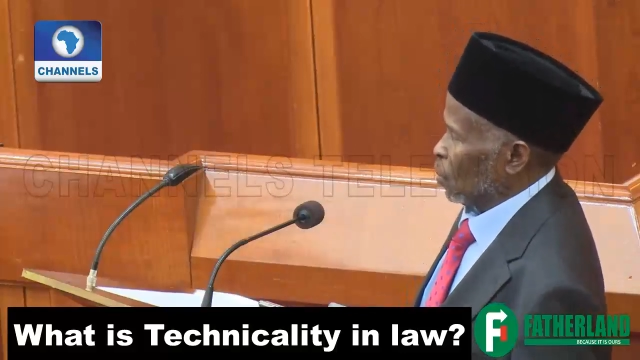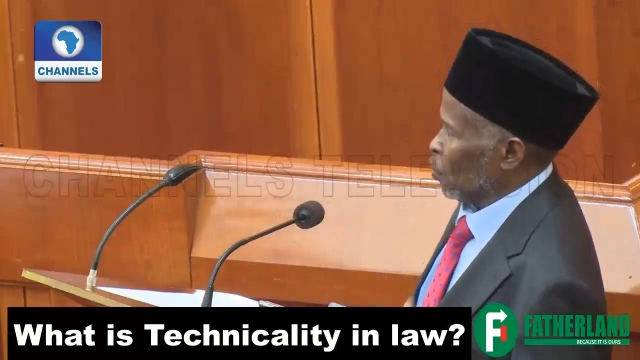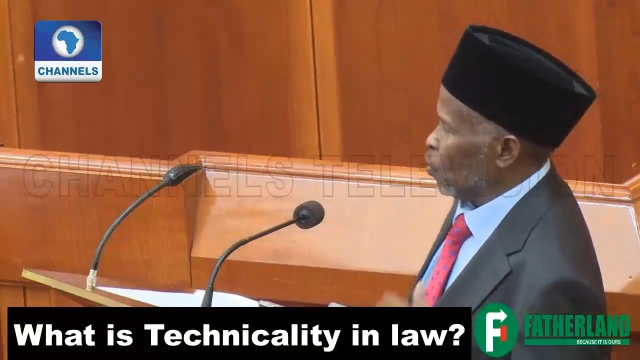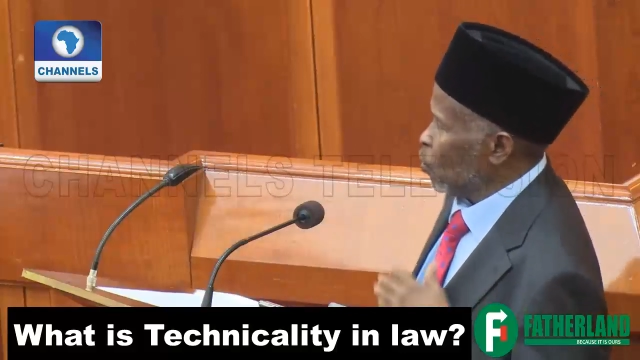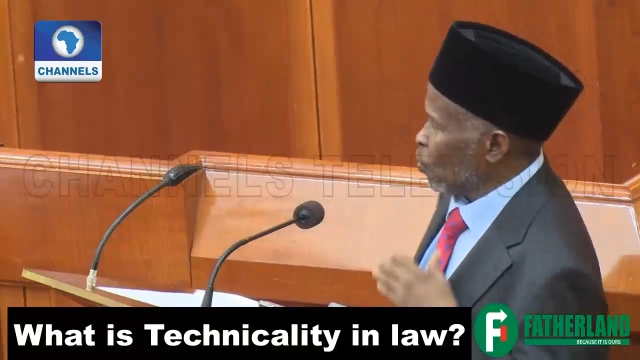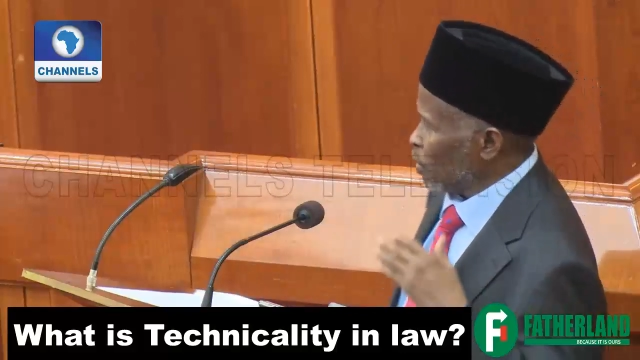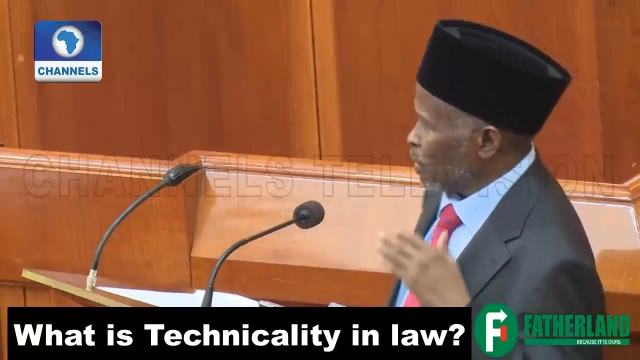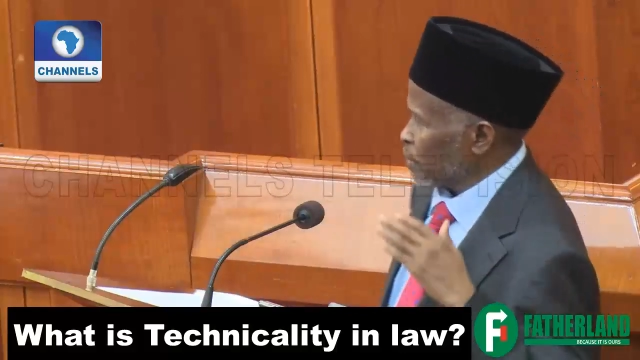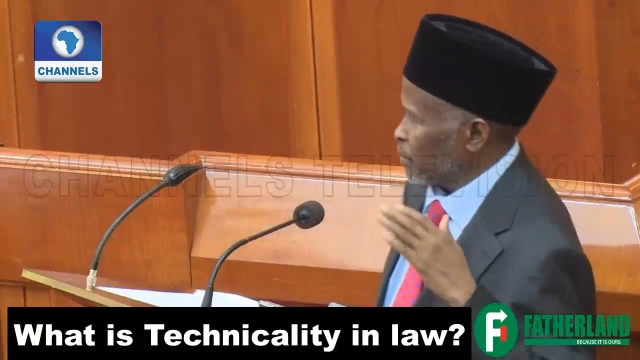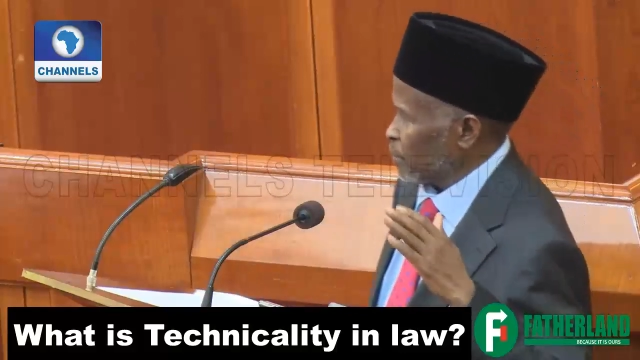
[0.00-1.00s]

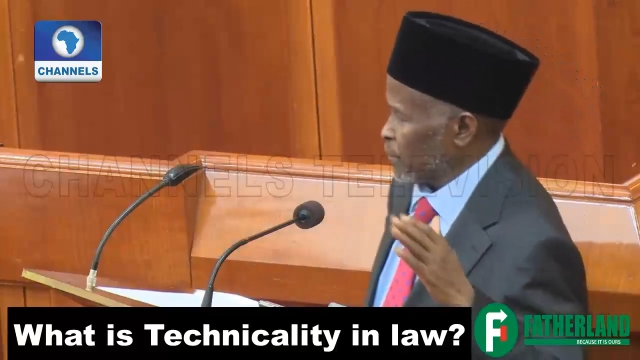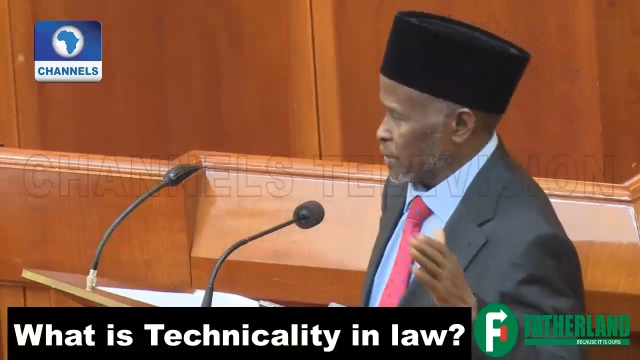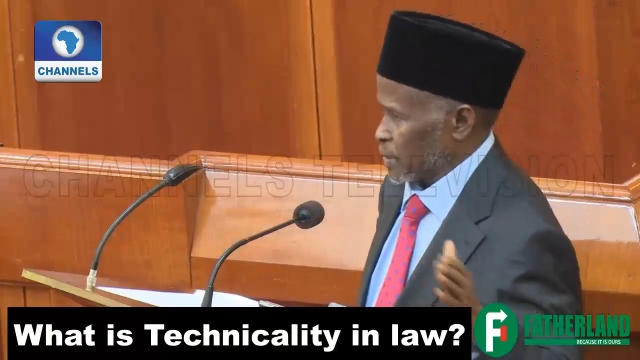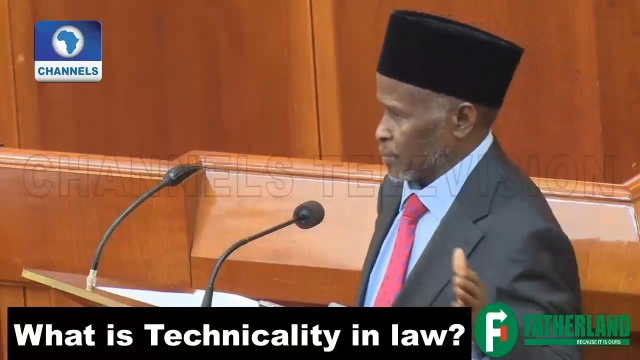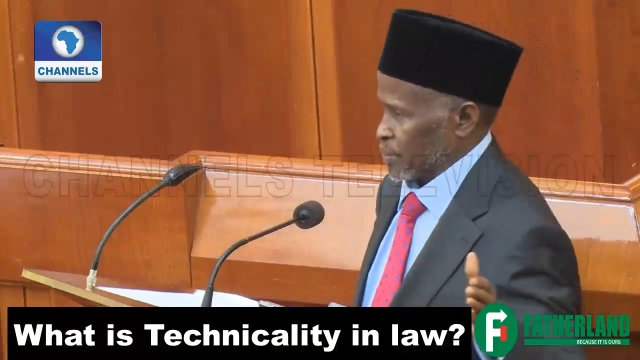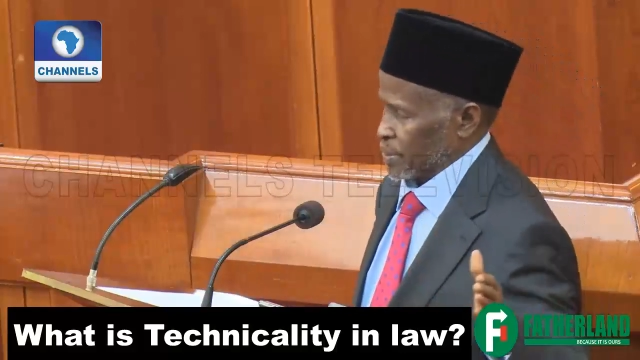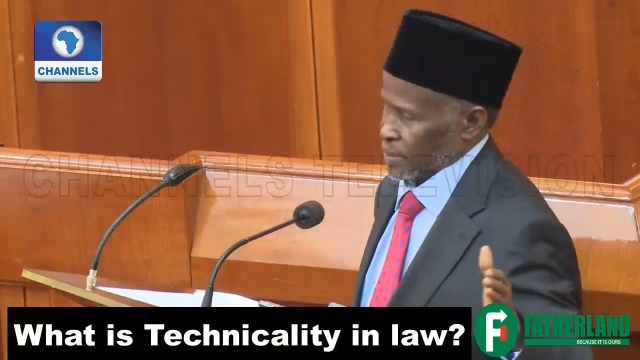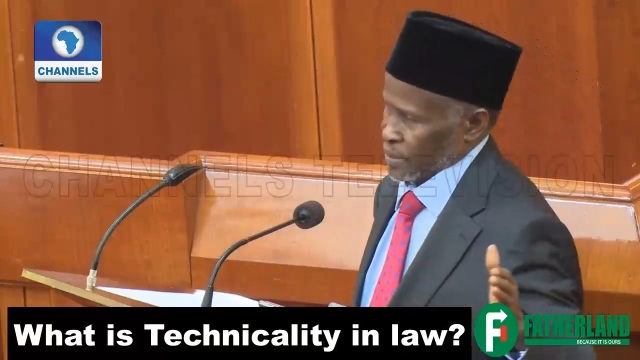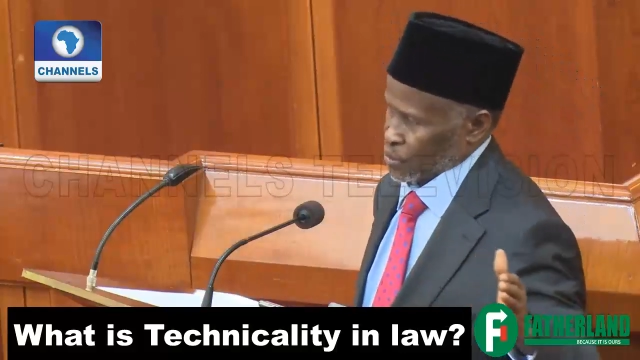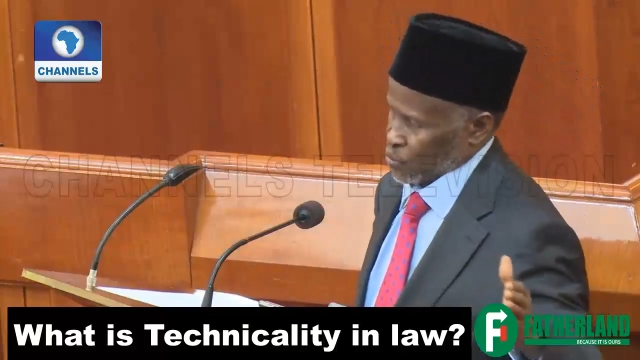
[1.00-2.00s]
or it may be
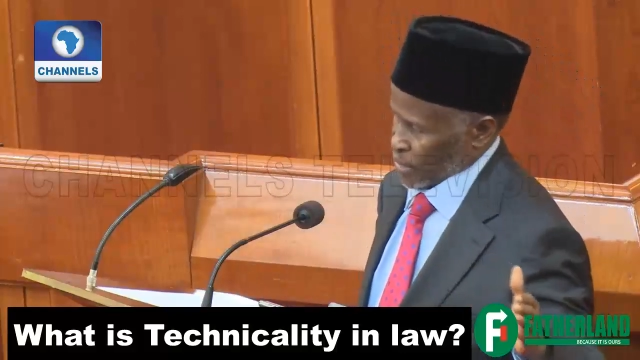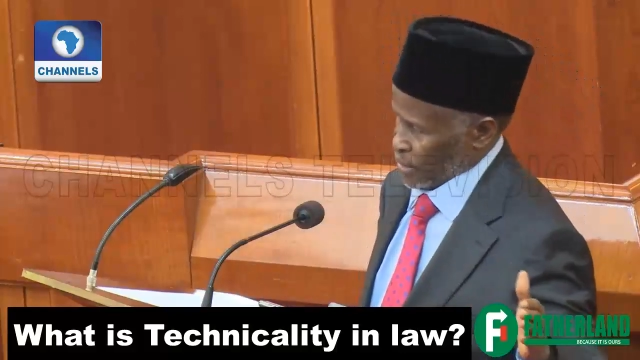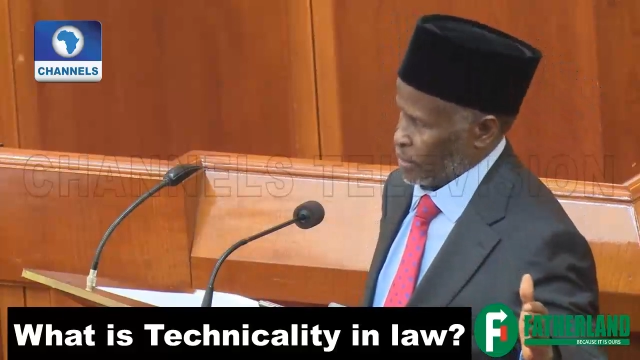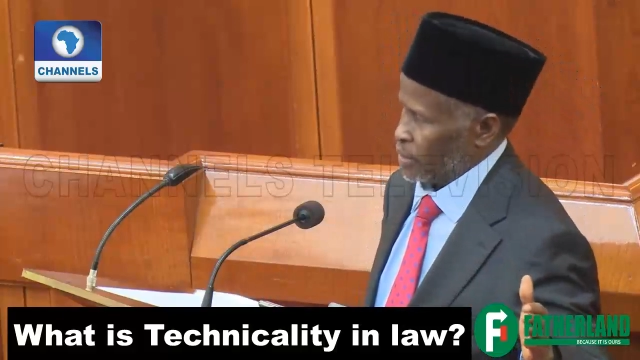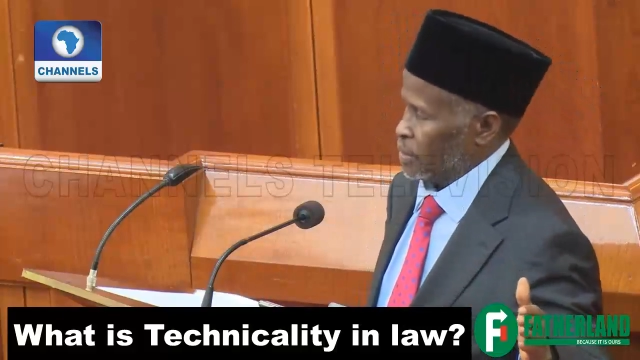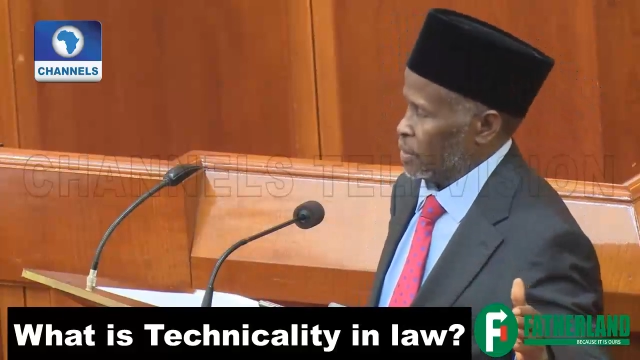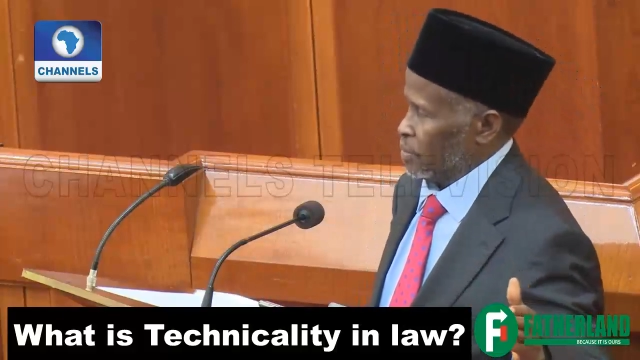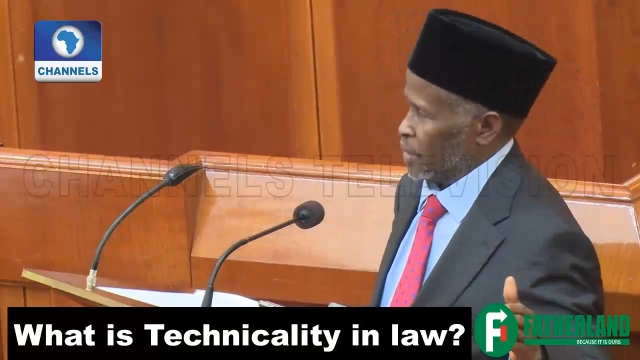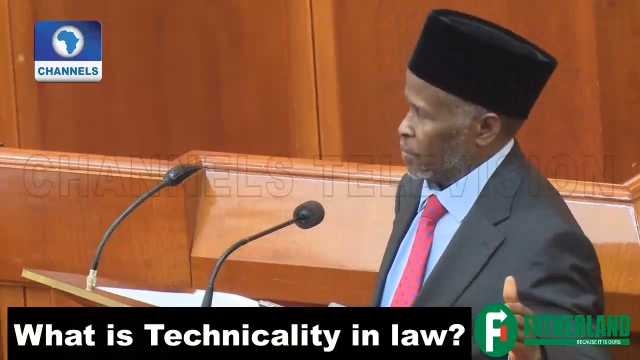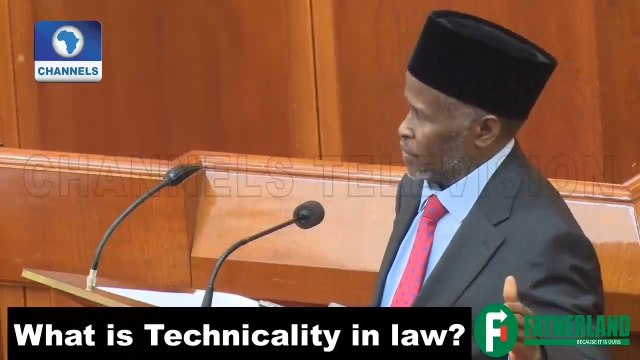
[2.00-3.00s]
interpreted this way
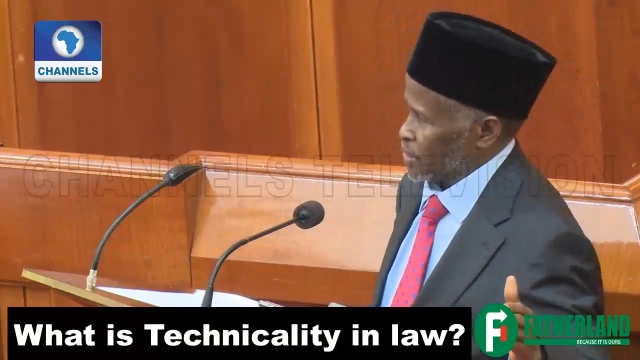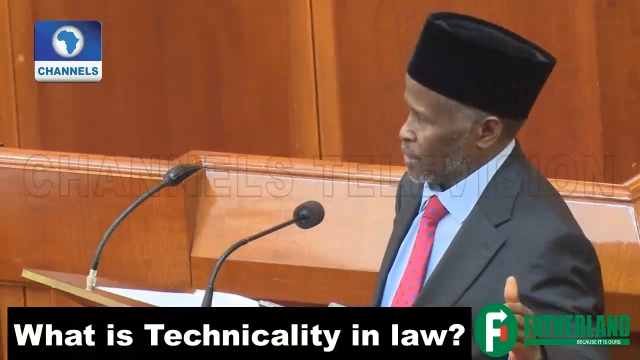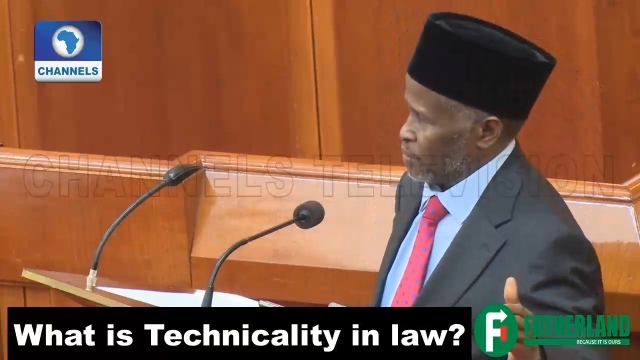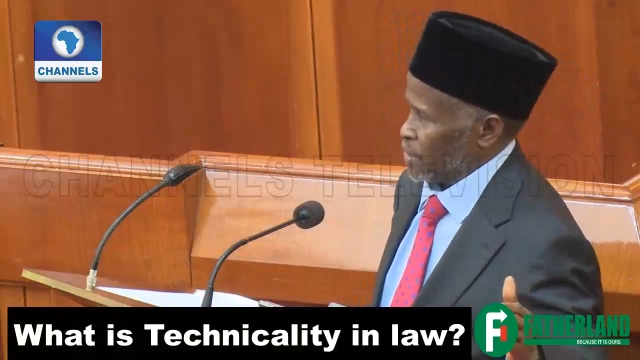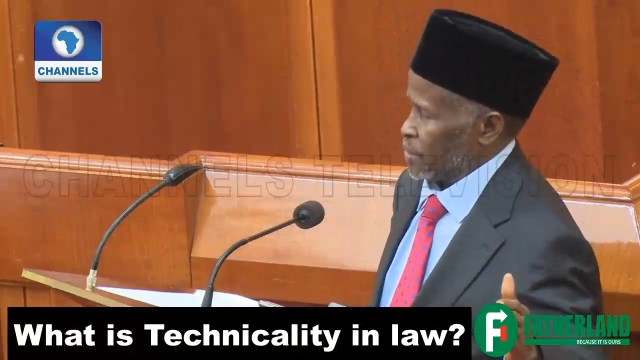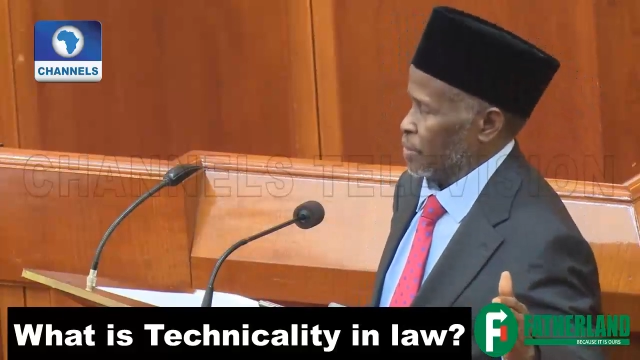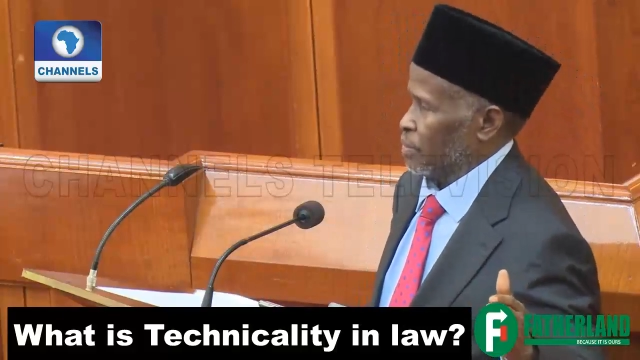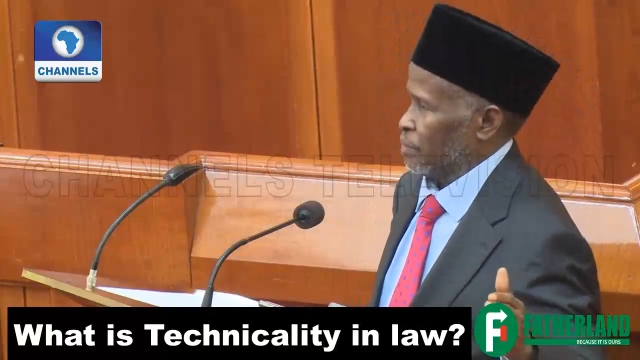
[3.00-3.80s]
by Mr. B.